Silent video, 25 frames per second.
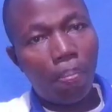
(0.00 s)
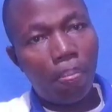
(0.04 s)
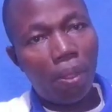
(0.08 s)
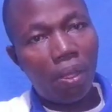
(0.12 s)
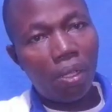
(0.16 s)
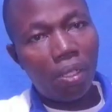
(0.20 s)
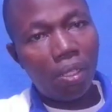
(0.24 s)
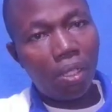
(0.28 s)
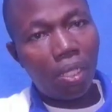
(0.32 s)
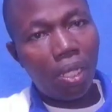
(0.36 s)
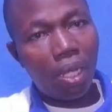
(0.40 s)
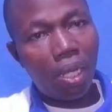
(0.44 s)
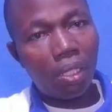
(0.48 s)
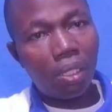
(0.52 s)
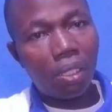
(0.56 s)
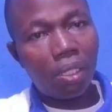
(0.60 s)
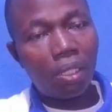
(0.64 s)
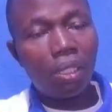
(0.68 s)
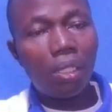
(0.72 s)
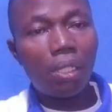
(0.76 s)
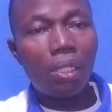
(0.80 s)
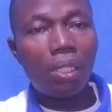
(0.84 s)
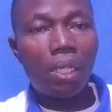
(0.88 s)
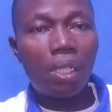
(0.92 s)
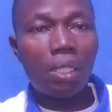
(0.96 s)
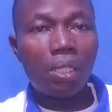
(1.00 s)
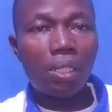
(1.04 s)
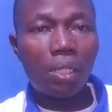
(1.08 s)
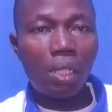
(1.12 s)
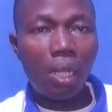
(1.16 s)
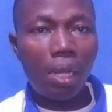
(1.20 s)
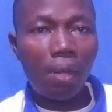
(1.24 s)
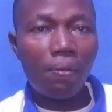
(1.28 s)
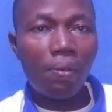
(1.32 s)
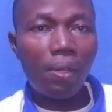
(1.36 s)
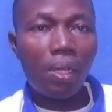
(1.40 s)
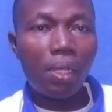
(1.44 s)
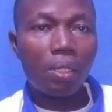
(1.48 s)
is that it can
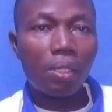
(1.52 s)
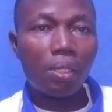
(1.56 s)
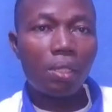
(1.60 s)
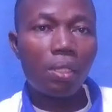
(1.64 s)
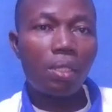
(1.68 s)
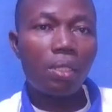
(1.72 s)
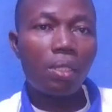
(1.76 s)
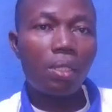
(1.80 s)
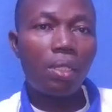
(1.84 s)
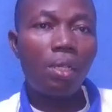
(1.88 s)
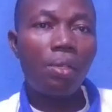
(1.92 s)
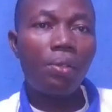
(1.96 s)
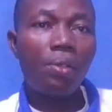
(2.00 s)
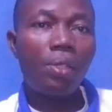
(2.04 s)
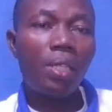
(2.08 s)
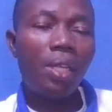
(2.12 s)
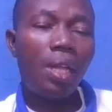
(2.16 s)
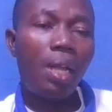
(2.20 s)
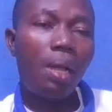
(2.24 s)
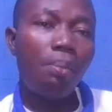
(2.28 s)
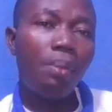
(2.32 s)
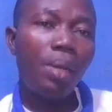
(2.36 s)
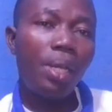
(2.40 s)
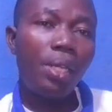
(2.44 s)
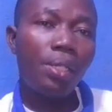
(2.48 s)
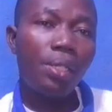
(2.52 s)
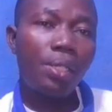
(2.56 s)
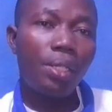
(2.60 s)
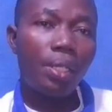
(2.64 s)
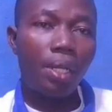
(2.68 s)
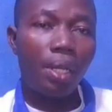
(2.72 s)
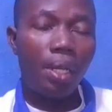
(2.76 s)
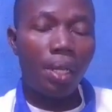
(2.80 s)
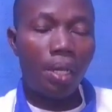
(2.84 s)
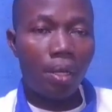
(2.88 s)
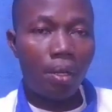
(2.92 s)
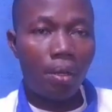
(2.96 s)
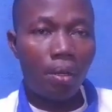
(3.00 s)
serve as a retirement
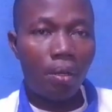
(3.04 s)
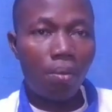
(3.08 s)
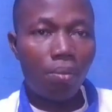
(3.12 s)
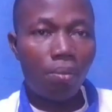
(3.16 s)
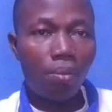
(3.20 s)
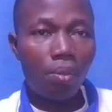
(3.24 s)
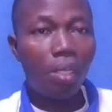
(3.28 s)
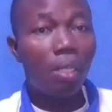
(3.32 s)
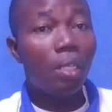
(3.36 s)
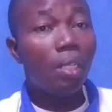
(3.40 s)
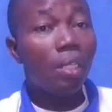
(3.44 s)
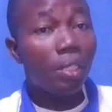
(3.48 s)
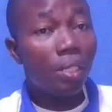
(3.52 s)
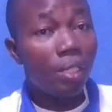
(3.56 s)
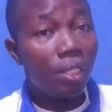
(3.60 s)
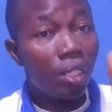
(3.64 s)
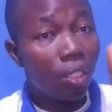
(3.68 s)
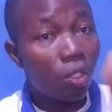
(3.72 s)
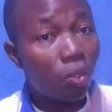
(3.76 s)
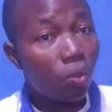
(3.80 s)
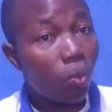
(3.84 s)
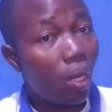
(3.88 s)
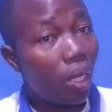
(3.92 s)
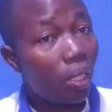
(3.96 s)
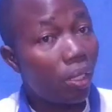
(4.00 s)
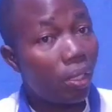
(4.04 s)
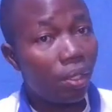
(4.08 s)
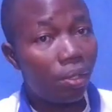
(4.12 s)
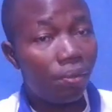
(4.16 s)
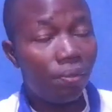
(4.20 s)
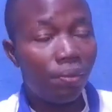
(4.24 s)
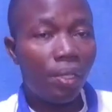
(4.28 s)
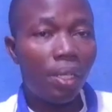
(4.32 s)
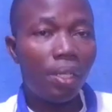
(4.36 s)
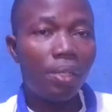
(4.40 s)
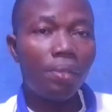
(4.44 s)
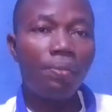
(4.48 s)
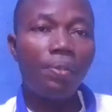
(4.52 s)
income. This one is
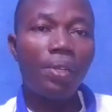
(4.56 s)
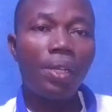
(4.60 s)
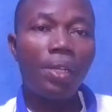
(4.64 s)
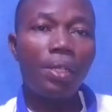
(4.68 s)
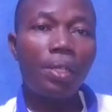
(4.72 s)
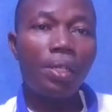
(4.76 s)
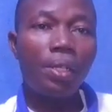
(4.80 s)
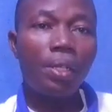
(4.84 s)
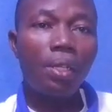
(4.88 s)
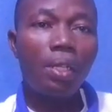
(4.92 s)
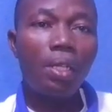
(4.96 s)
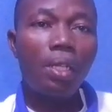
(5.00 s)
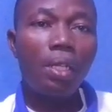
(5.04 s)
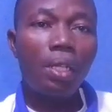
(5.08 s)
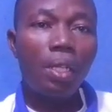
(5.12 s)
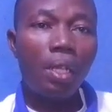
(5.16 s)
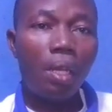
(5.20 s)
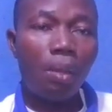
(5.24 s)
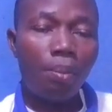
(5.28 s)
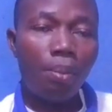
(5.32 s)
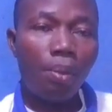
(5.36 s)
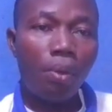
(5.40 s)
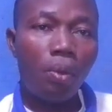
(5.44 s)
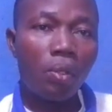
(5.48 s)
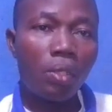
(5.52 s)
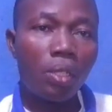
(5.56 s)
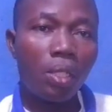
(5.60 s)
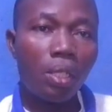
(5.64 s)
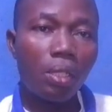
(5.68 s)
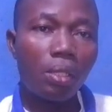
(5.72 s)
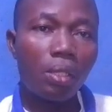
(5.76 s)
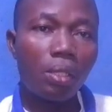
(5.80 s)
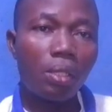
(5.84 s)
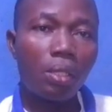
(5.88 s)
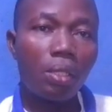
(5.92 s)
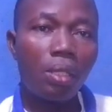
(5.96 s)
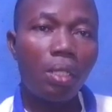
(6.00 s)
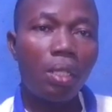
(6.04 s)
very, very
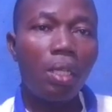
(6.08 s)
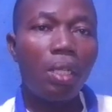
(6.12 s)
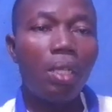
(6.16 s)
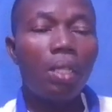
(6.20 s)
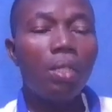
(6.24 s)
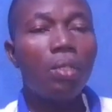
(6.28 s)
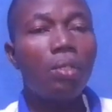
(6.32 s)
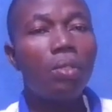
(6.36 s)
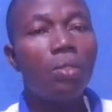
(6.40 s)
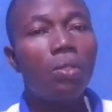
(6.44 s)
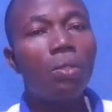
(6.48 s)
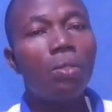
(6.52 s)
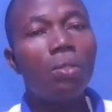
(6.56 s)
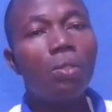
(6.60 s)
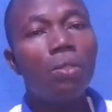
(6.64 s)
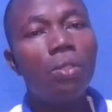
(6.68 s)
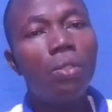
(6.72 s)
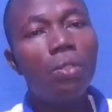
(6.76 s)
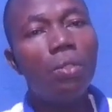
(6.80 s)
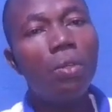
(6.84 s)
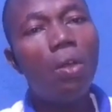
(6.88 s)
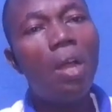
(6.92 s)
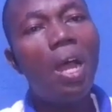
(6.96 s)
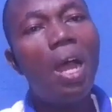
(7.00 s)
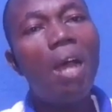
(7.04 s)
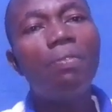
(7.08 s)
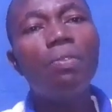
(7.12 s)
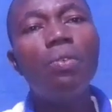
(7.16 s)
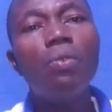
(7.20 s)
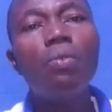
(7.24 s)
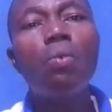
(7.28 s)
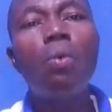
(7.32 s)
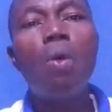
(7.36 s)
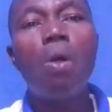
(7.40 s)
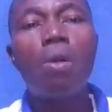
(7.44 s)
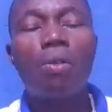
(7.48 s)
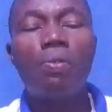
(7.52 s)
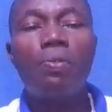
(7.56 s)
important. So, having
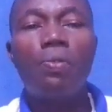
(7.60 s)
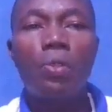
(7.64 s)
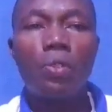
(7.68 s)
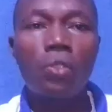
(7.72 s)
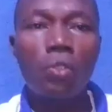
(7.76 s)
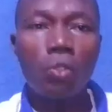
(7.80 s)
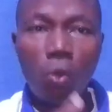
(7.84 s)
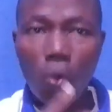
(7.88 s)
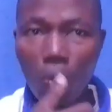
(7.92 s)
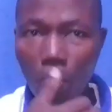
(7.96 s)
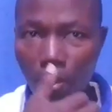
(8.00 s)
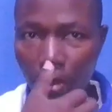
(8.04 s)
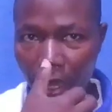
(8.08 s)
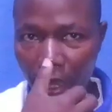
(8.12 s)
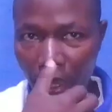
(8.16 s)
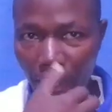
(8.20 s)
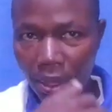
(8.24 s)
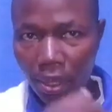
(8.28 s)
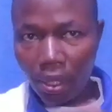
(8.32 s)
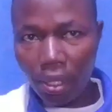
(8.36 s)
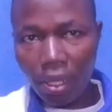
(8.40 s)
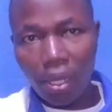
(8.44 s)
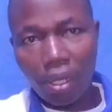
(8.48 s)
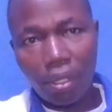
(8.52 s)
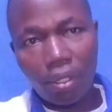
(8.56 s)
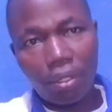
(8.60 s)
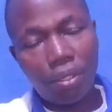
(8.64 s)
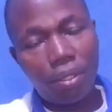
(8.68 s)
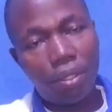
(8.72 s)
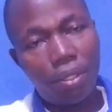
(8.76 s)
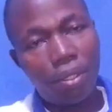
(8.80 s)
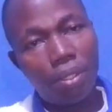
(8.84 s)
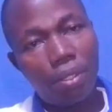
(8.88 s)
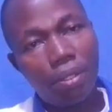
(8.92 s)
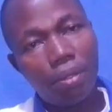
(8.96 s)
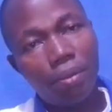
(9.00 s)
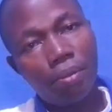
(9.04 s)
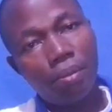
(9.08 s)
worked for so many
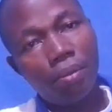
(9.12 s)
years,